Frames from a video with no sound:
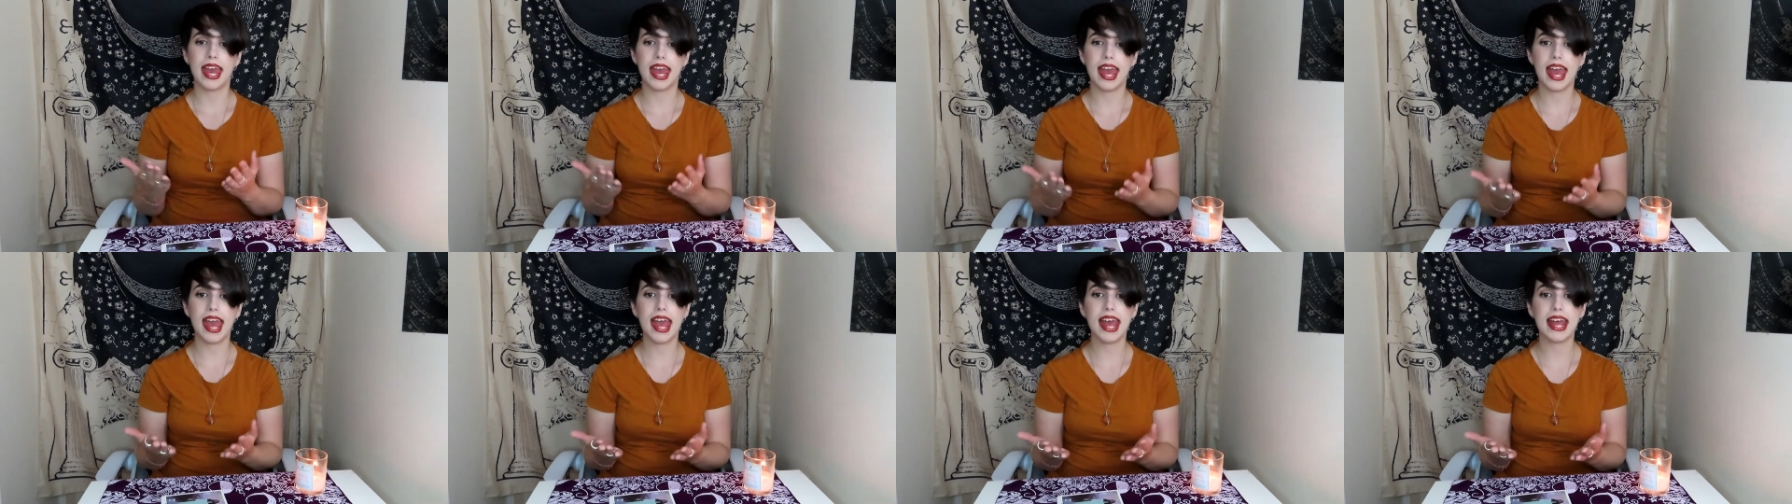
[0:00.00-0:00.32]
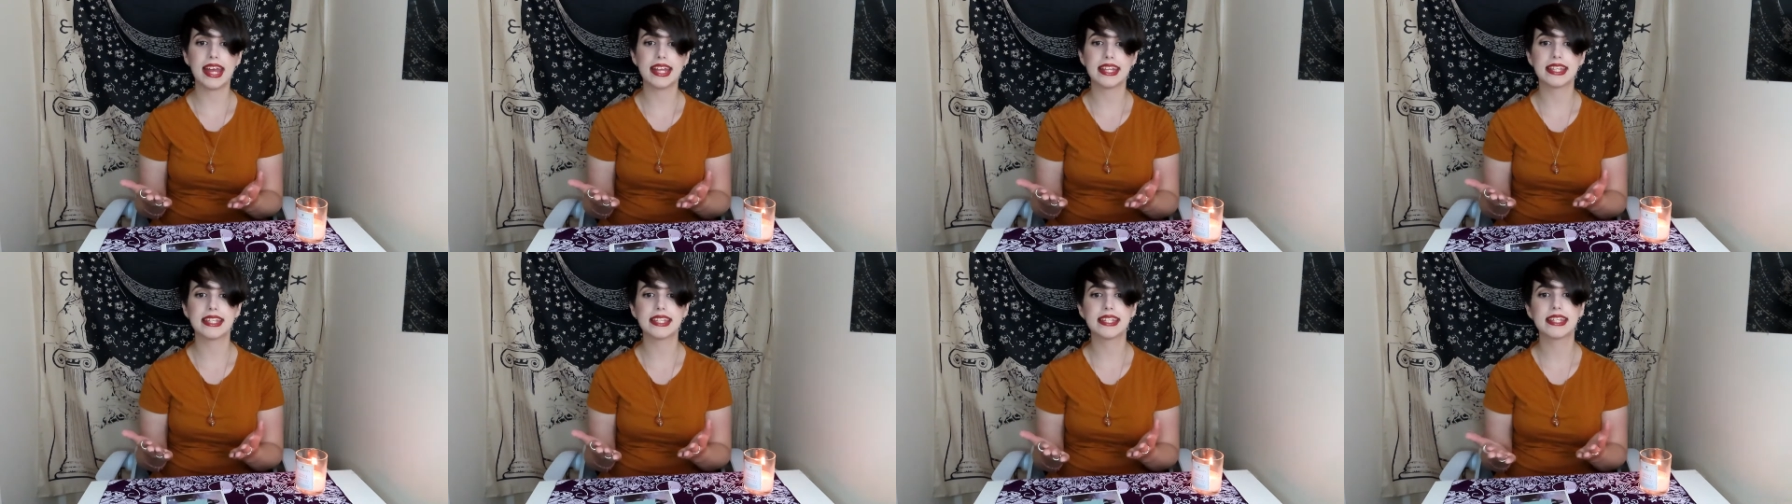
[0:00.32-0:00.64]

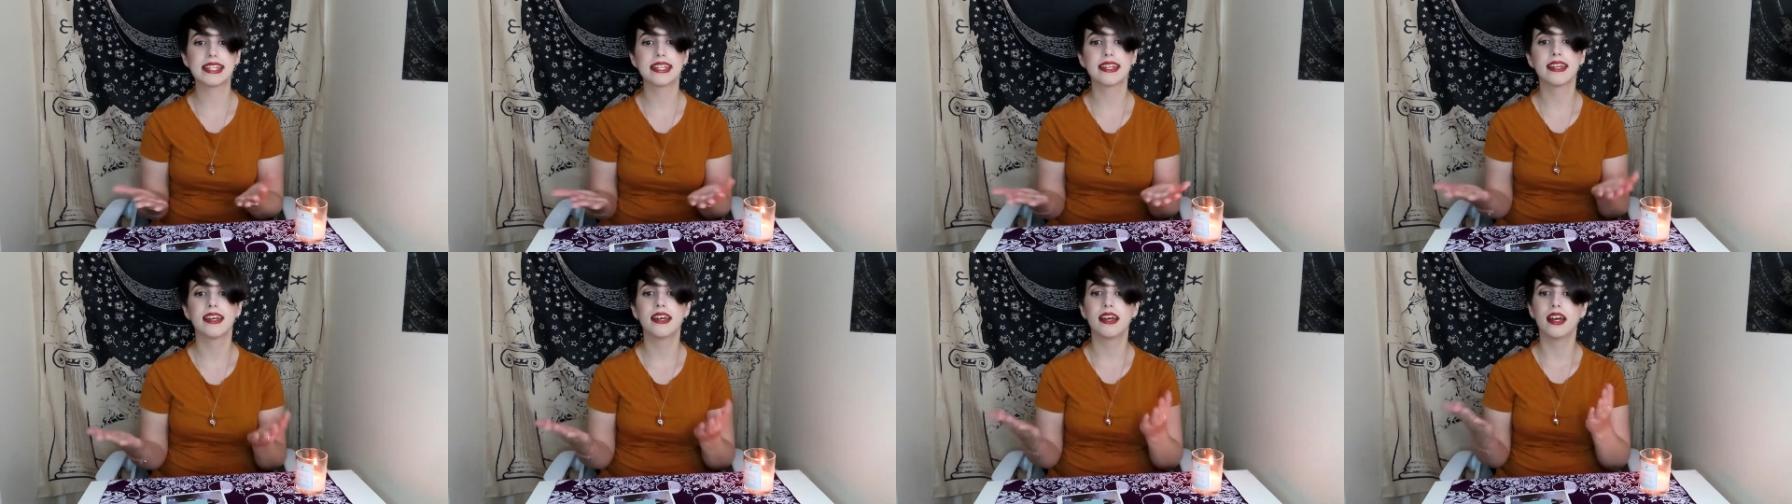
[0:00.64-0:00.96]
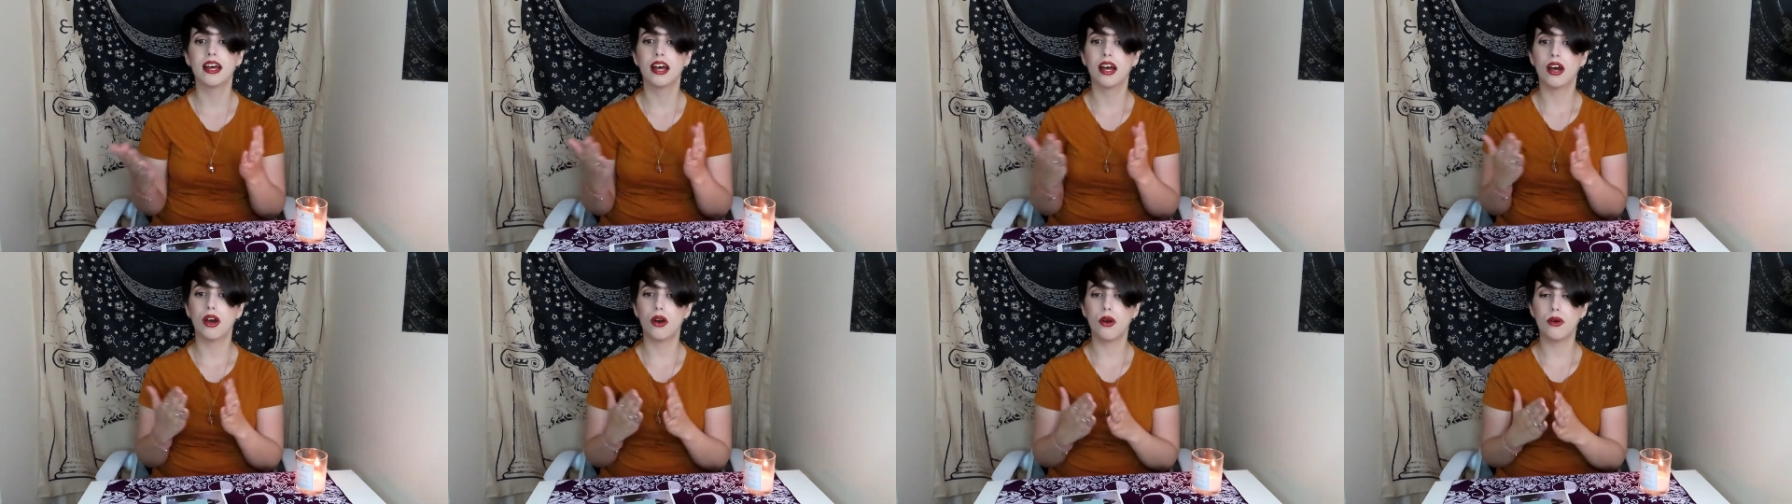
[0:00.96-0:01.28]
And
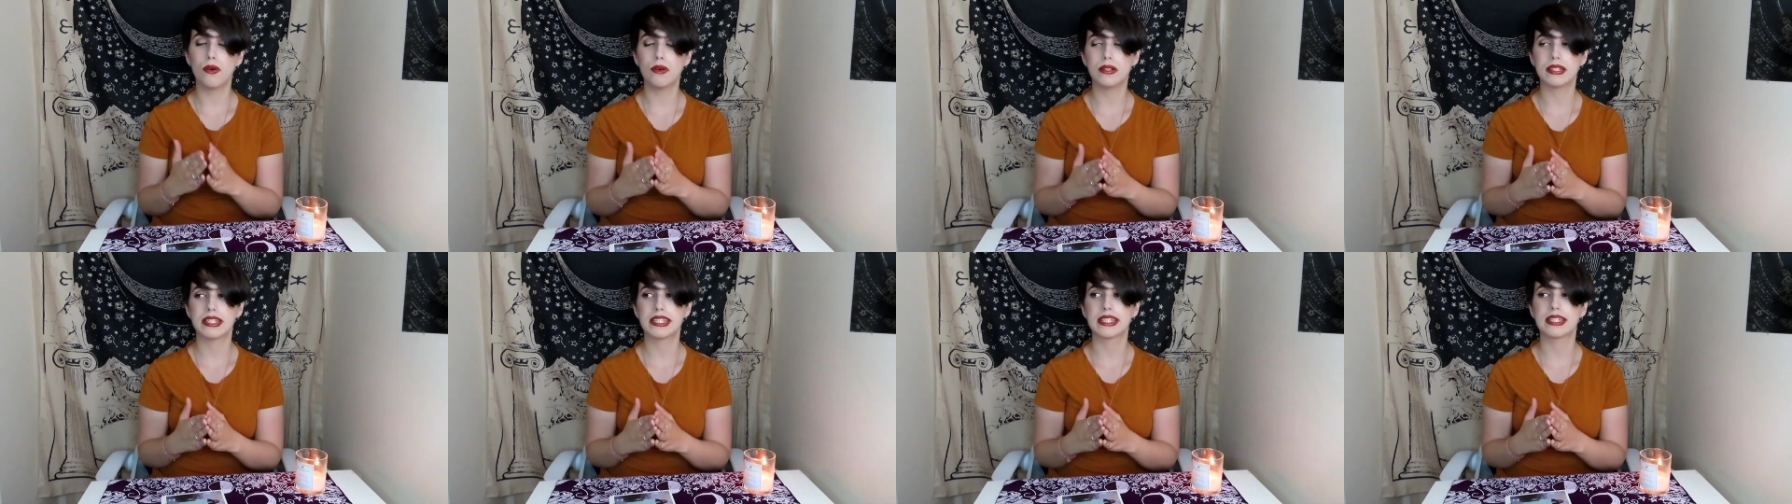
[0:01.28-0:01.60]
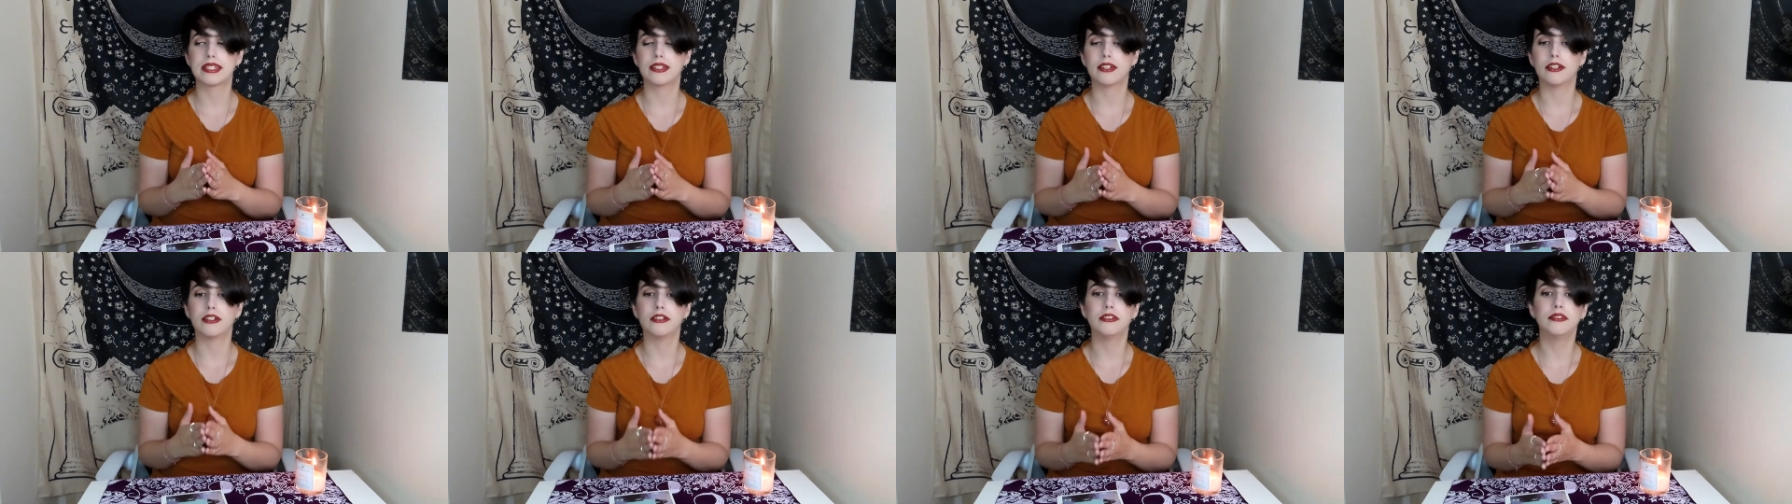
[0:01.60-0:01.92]

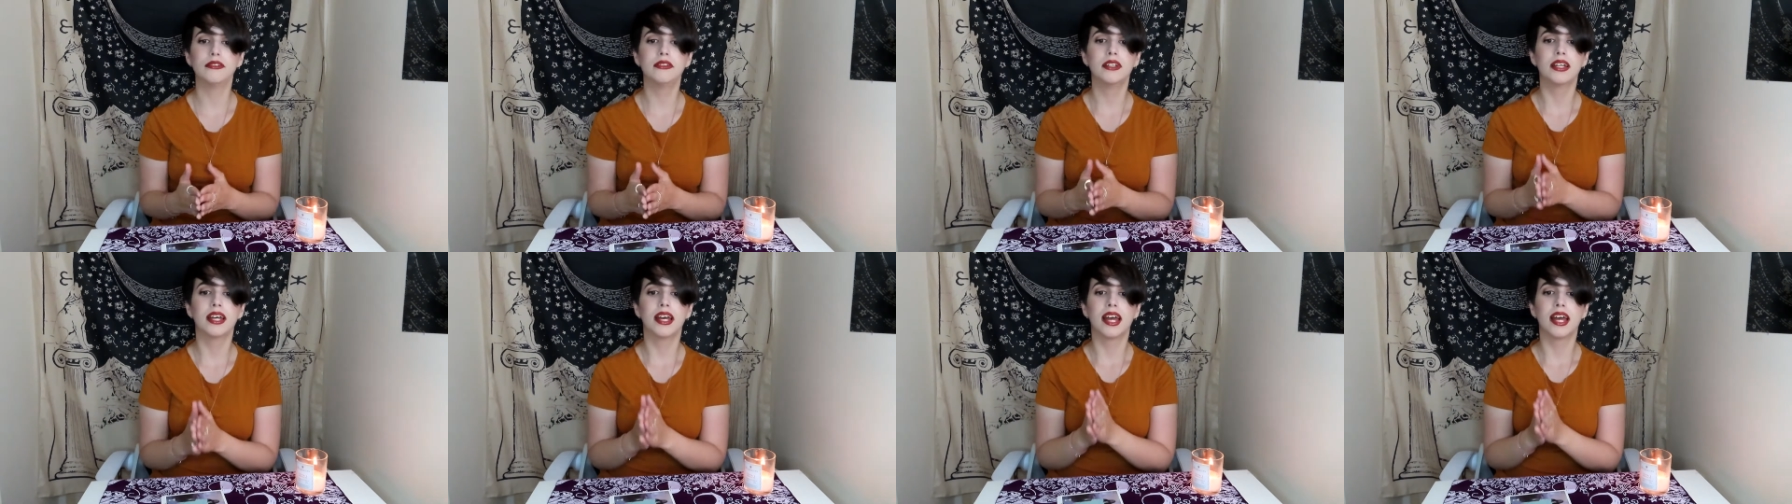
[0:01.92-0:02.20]
also